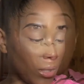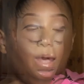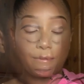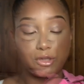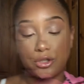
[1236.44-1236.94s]

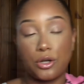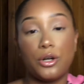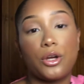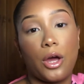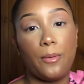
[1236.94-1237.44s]
I'm just
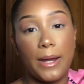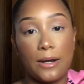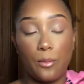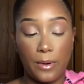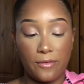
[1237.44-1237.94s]
gonna go
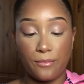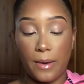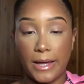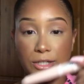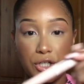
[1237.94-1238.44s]
in with
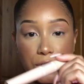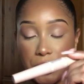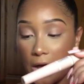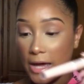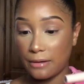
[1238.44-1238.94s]
my Gigi
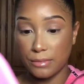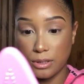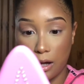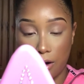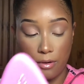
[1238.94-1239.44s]
Hadid
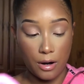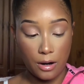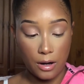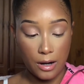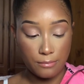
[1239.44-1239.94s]

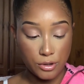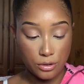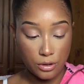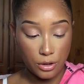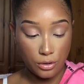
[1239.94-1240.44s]
mascara, and I'm
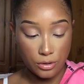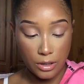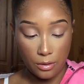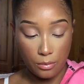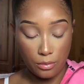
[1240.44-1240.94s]
just gonna use
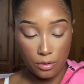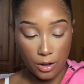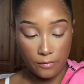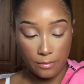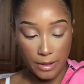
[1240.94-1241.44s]
that all
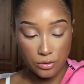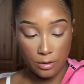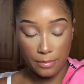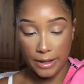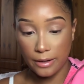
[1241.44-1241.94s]
over my
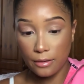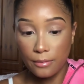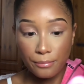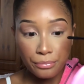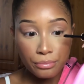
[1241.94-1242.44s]
top lid,
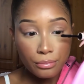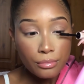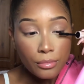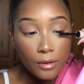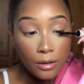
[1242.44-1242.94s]

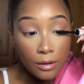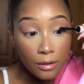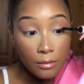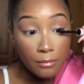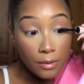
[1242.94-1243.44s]

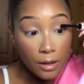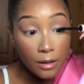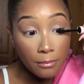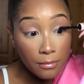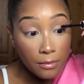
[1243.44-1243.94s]

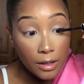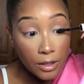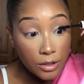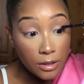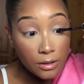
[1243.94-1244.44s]
my
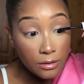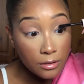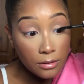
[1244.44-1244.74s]
lashes.